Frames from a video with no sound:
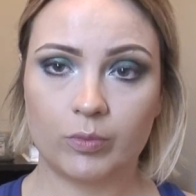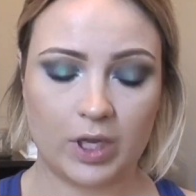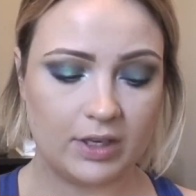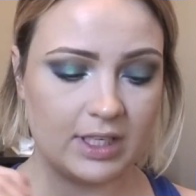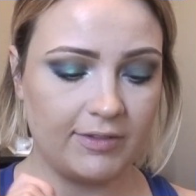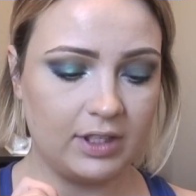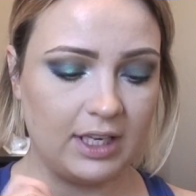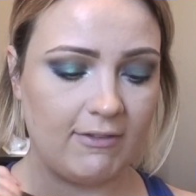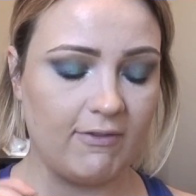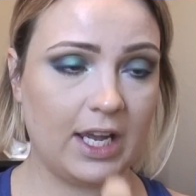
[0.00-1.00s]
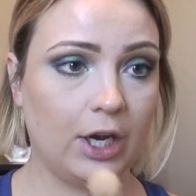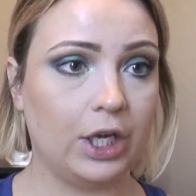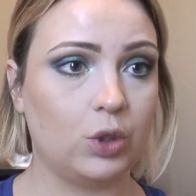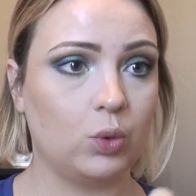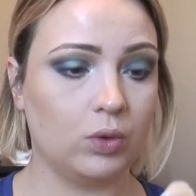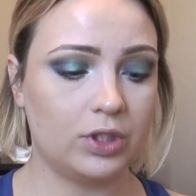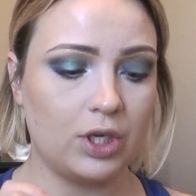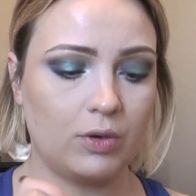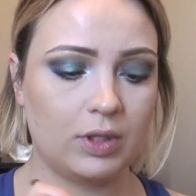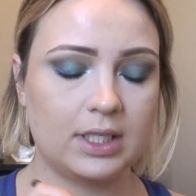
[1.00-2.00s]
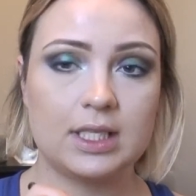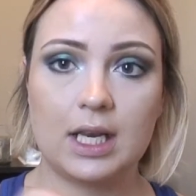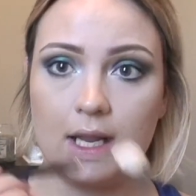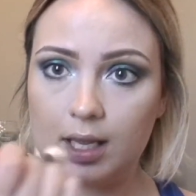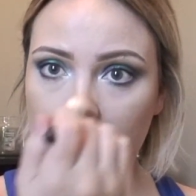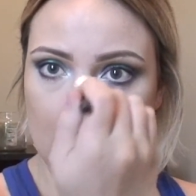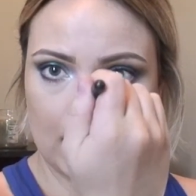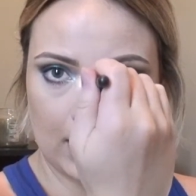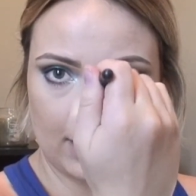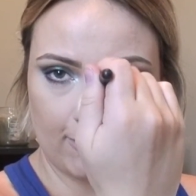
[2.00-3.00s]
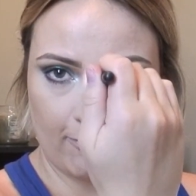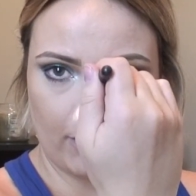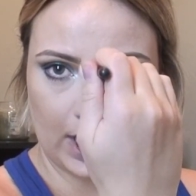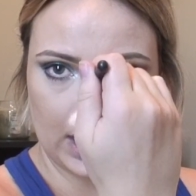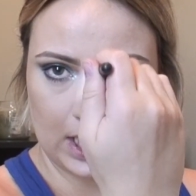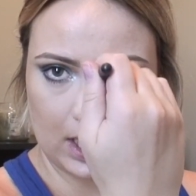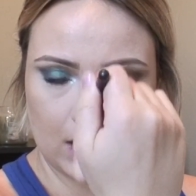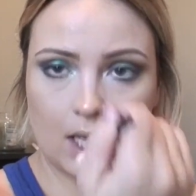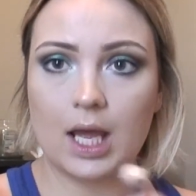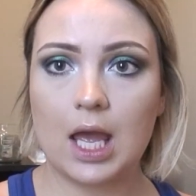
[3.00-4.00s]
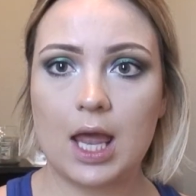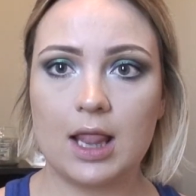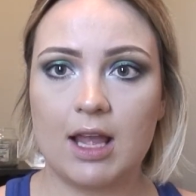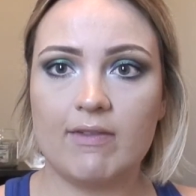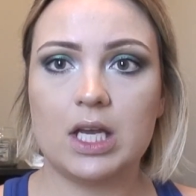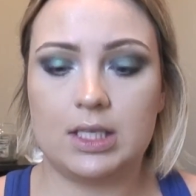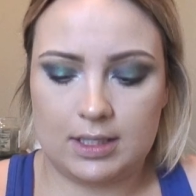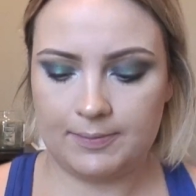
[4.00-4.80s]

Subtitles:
We are definitely very cool toned today, and I freaking love it.